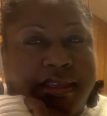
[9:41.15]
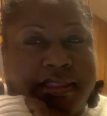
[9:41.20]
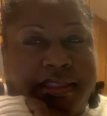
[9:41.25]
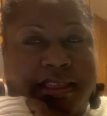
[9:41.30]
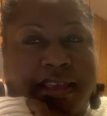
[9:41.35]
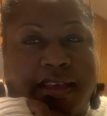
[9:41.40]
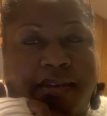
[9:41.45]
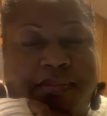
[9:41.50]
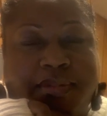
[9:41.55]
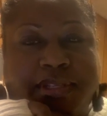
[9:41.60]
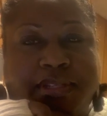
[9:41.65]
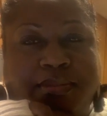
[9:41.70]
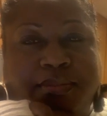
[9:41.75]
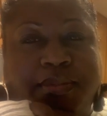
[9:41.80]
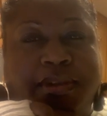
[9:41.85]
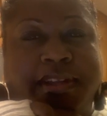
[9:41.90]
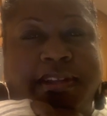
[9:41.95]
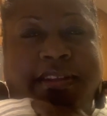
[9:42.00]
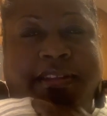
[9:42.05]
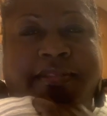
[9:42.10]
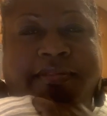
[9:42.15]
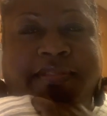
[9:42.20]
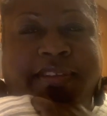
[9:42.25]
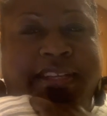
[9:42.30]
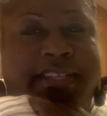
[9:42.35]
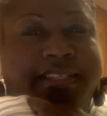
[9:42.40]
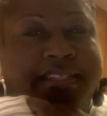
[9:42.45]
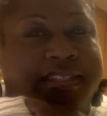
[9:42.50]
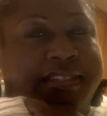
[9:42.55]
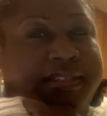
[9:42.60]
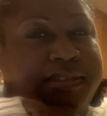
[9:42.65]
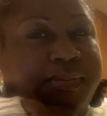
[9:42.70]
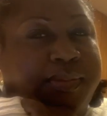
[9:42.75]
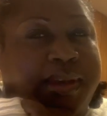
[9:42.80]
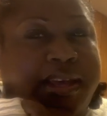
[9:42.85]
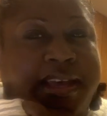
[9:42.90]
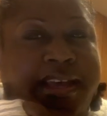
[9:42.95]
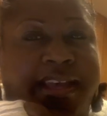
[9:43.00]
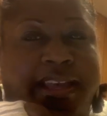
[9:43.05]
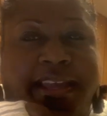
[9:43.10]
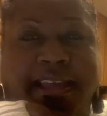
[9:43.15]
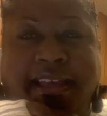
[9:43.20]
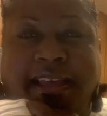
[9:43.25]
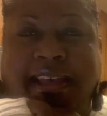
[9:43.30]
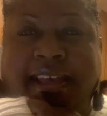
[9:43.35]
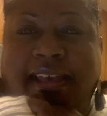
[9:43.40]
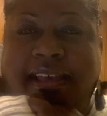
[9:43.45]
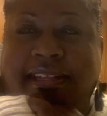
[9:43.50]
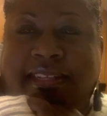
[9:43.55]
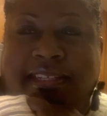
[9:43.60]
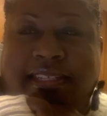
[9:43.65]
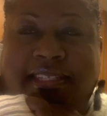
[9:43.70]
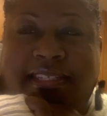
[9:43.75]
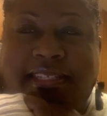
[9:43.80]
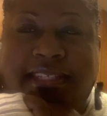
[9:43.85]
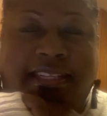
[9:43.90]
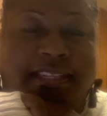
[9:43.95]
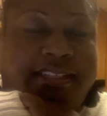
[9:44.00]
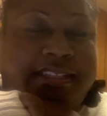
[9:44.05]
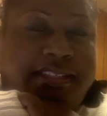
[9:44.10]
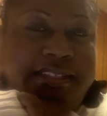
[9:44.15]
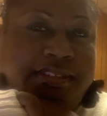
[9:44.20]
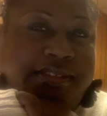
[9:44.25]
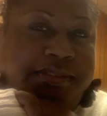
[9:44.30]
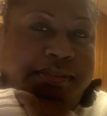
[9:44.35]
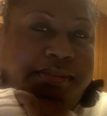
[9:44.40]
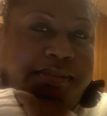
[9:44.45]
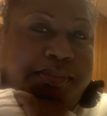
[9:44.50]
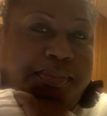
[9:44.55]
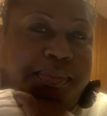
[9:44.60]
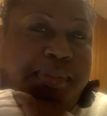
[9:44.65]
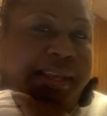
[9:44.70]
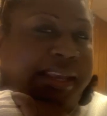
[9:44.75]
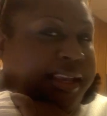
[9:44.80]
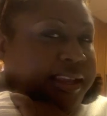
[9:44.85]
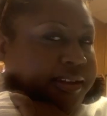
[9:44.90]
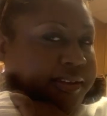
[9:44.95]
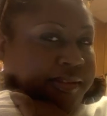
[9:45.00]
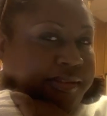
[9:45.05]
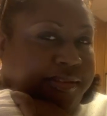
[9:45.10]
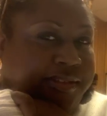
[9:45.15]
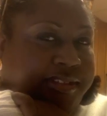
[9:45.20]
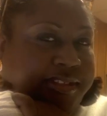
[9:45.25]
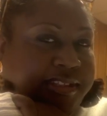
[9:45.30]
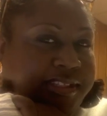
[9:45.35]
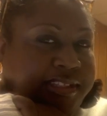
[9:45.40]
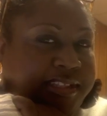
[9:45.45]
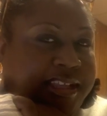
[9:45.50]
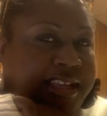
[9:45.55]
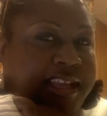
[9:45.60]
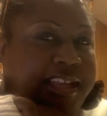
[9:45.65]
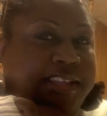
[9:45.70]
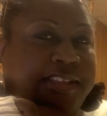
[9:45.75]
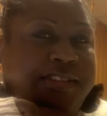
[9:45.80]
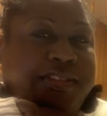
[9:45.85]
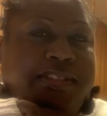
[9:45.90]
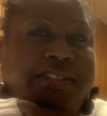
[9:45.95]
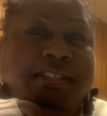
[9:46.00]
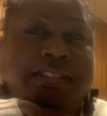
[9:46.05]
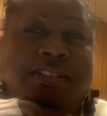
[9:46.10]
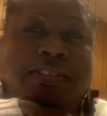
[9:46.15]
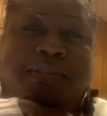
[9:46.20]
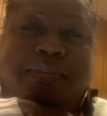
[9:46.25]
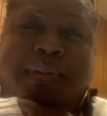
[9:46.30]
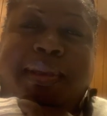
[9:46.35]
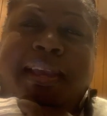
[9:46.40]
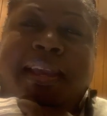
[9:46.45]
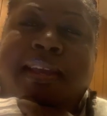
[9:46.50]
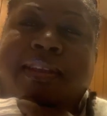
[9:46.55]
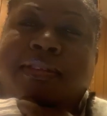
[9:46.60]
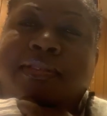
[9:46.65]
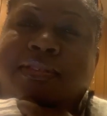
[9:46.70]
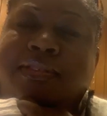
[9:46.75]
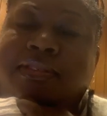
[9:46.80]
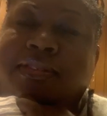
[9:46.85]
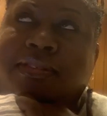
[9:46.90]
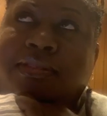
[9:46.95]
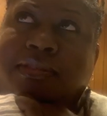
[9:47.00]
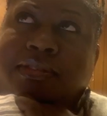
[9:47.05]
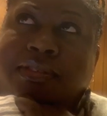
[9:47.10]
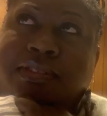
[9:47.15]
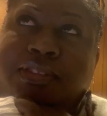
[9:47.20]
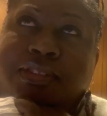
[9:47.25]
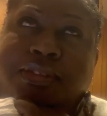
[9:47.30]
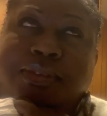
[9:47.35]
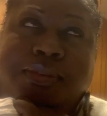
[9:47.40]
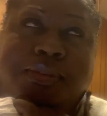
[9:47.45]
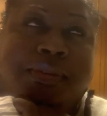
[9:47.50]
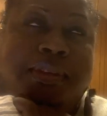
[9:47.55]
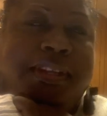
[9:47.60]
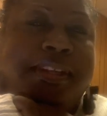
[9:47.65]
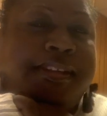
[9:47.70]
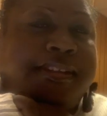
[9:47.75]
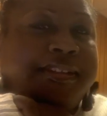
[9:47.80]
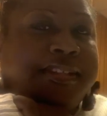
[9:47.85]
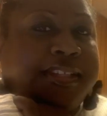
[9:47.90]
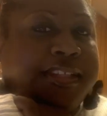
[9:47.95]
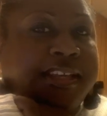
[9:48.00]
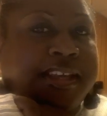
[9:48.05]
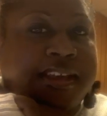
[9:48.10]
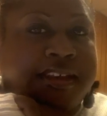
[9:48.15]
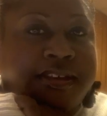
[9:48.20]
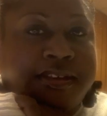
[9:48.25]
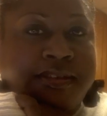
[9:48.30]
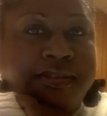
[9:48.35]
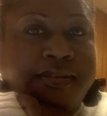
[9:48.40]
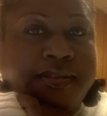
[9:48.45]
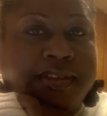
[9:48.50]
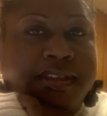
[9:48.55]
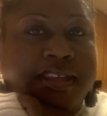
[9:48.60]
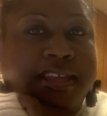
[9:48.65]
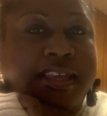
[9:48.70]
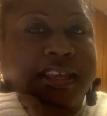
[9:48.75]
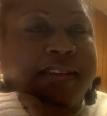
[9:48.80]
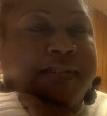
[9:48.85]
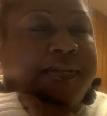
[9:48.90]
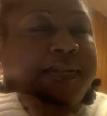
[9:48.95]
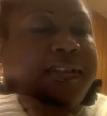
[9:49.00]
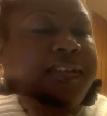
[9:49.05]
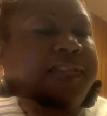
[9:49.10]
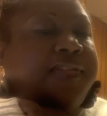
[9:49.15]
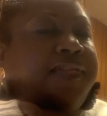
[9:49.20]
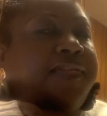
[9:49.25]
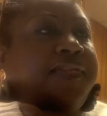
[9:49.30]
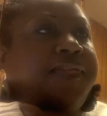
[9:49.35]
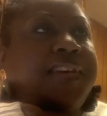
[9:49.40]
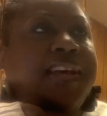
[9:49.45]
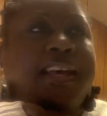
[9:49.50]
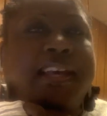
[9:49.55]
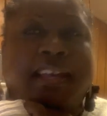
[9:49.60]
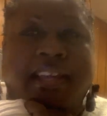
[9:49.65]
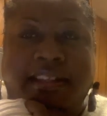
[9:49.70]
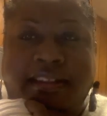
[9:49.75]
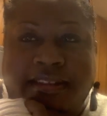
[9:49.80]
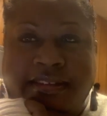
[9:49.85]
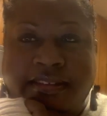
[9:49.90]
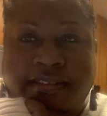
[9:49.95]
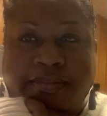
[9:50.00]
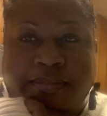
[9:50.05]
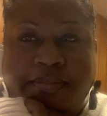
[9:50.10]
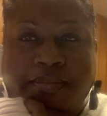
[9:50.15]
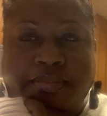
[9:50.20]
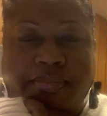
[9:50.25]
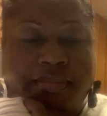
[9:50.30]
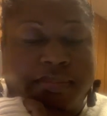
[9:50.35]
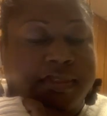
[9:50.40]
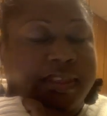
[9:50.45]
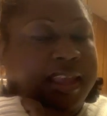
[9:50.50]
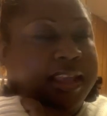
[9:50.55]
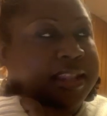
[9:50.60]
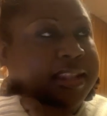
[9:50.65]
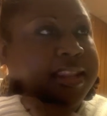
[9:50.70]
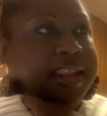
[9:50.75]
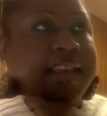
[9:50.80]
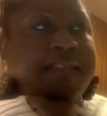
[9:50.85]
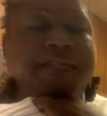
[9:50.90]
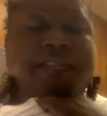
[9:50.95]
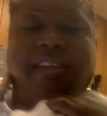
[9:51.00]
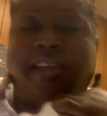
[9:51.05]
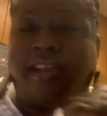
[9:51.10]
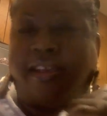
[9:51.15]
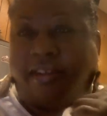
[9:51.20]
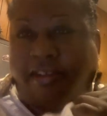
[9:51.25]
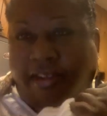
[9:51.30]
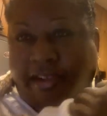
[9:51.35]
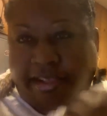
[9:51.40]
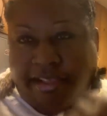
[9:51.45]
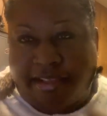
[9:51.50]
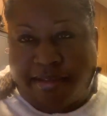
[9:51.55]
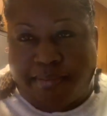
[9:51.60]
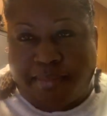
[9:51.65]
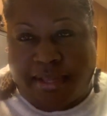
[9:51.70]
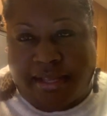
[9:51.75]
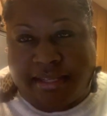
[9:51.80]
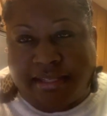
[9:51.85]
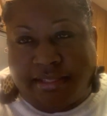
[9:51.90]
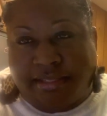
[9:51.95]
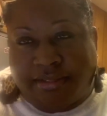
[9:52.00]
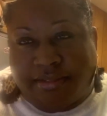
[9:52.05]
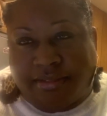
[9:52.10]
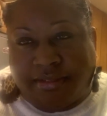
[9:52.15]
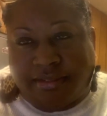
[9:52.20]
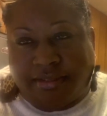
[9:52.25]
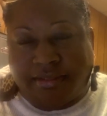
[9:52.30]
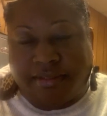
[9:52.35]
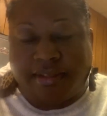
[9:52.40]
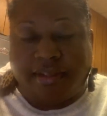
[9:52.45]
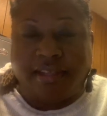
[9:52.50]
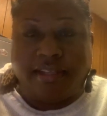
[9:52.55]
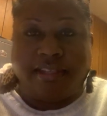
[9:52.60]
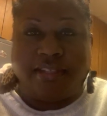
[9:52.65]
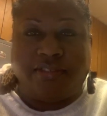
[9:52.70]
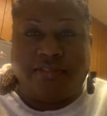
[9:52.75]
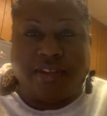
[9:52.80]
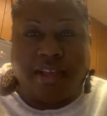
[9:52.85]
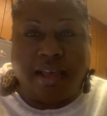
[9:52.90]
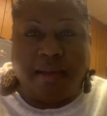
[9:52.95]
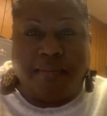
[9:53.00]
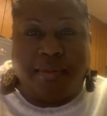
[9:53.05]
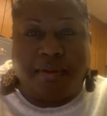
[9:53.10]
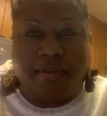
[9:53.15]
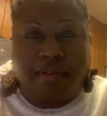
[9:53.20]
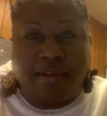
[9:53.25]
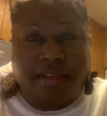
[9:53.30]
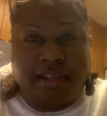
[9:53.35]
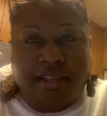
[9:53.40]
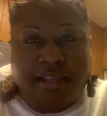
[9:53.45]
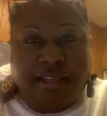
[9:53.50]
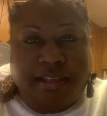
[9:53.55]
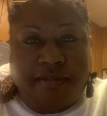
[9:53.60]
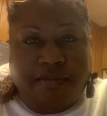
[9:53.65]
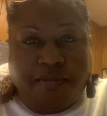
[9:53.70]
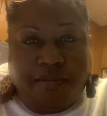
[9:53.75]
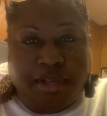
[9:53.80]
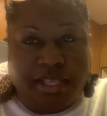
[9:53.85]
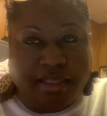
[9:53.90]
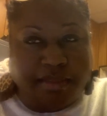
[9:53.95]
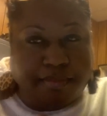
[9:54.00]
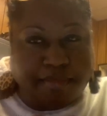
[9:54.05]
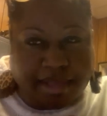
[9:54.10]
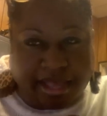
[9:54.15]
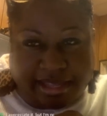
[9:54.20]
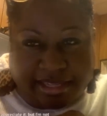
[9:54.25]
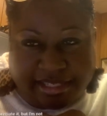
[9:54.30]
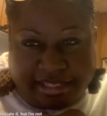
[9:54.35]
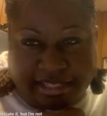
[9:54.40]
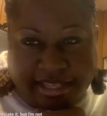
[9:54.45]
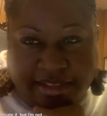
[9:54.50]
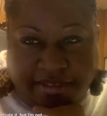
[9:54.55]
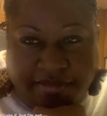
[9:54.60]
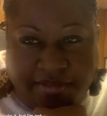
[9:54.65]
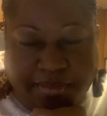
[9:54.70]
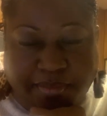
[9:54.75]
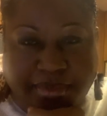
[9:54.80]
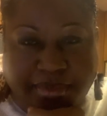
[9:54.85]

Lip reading: That was one of the reasons why I just didn't do panels. I used to do panels 2 years ago. It was fun. I never had arguments or drama with myself in